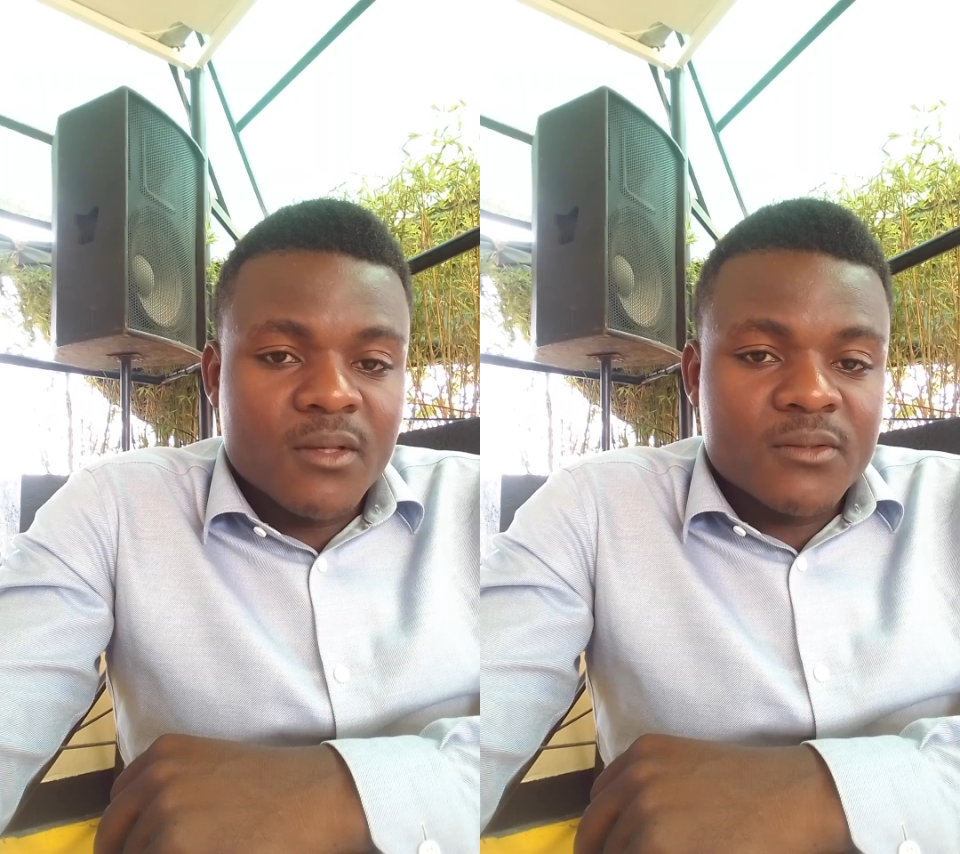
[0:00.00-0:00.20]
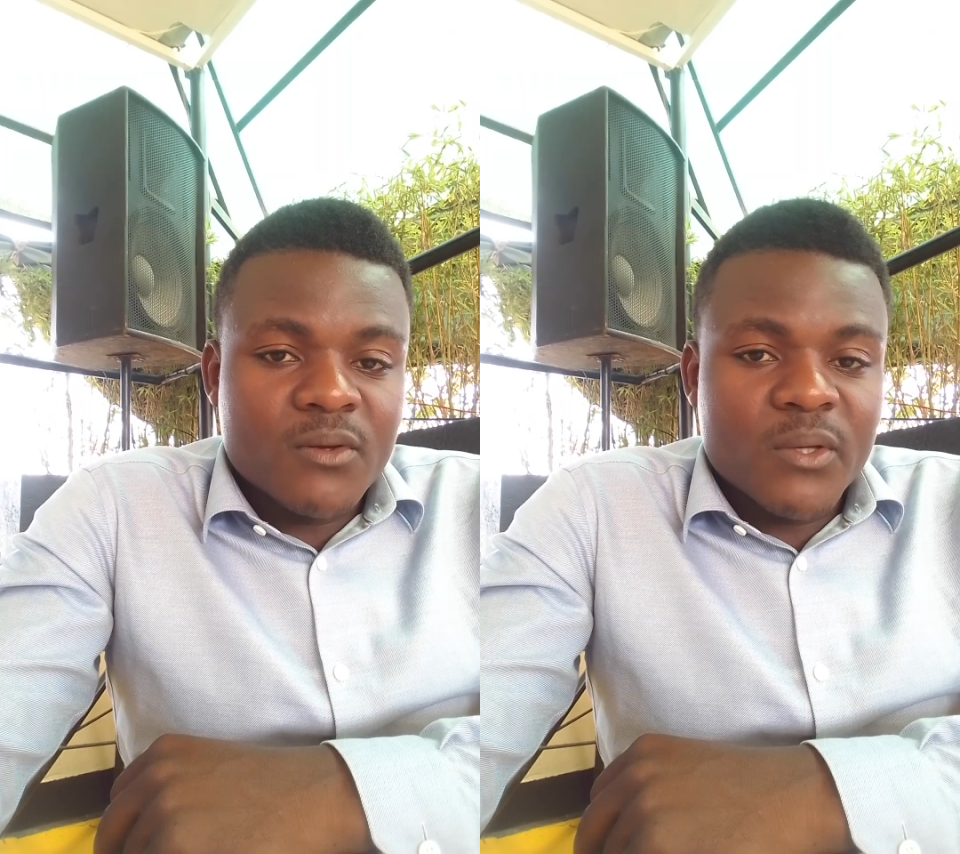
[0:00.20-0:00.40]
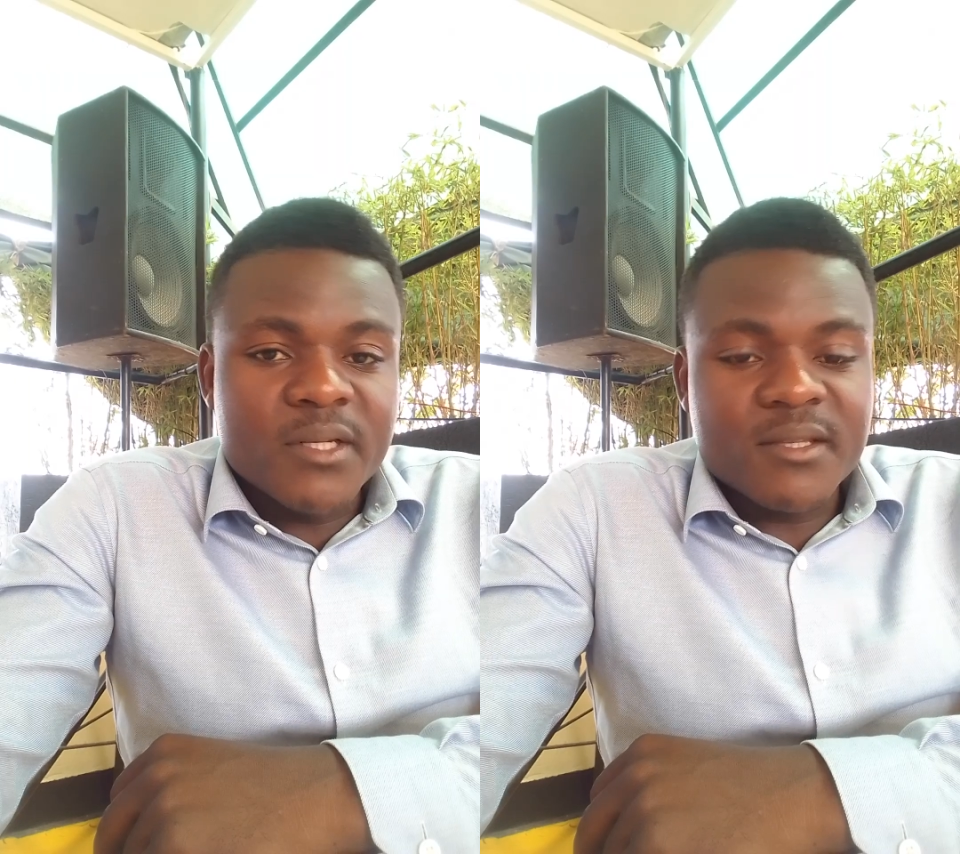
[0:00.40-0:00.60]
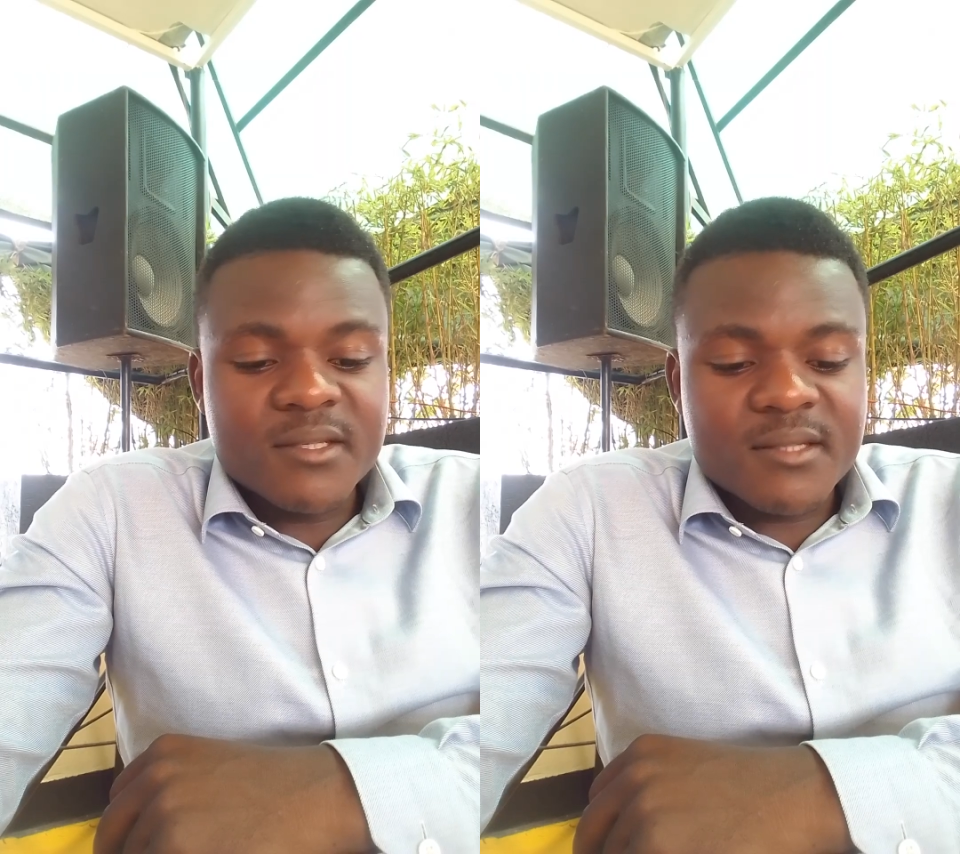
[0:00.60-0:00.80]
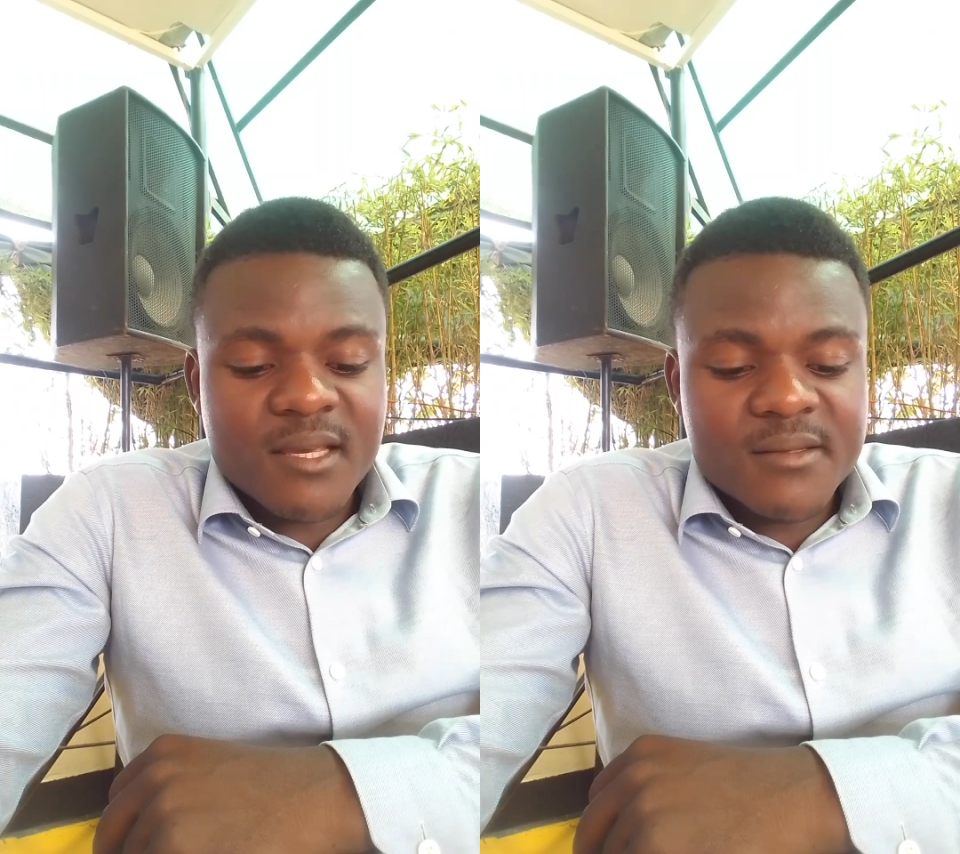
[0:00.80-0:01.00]
So in
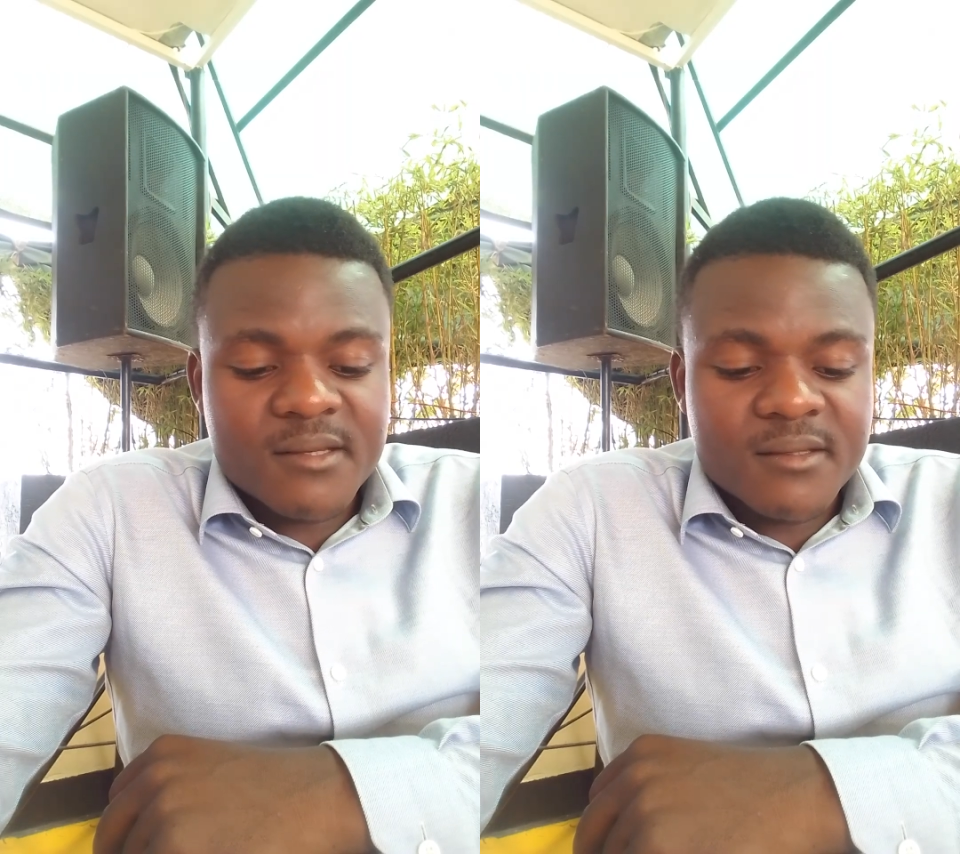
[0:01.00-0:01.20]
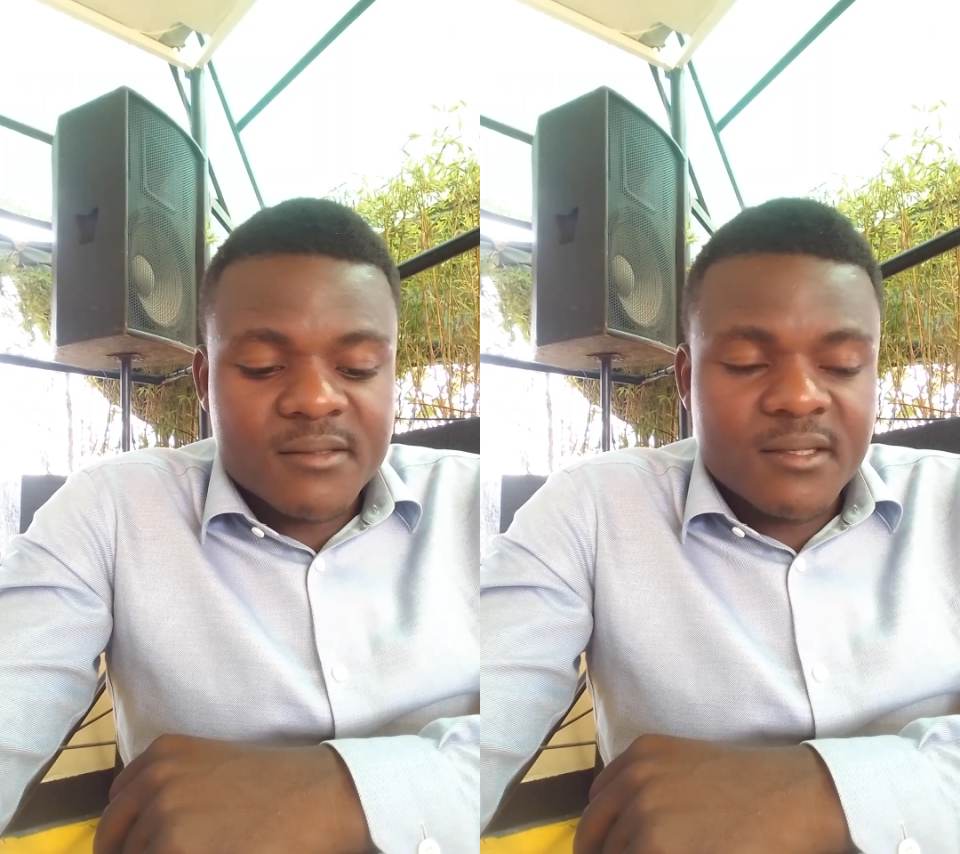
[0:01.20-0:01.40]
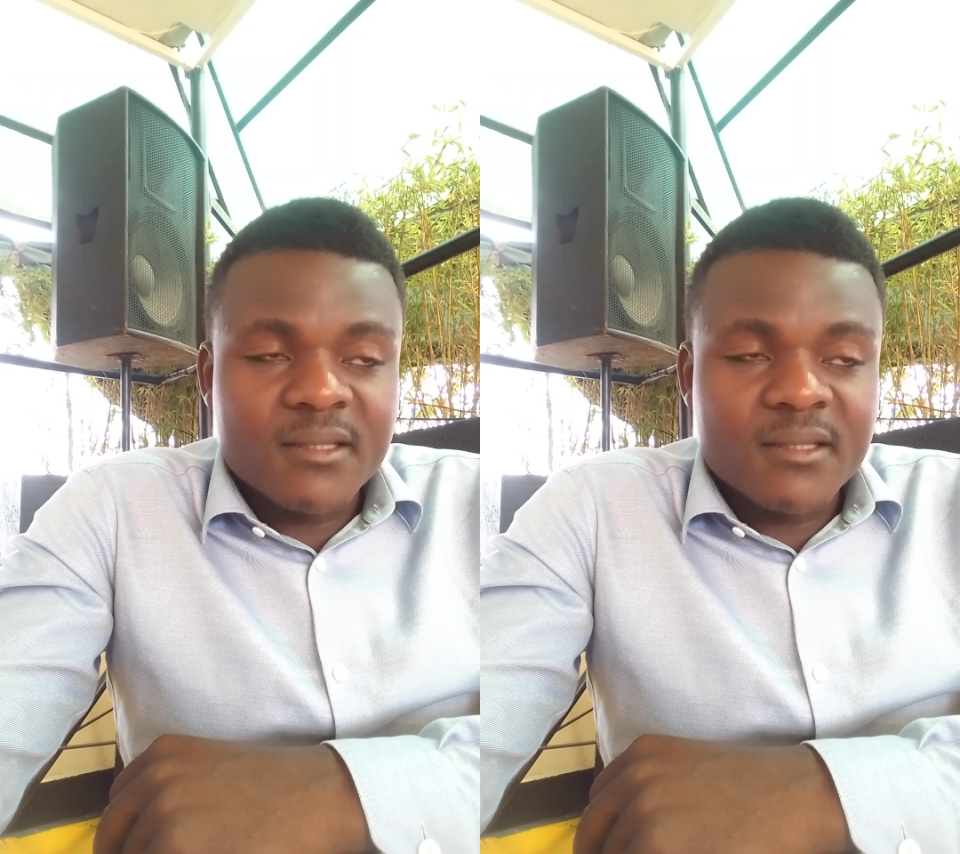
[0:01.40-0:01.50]
this essence,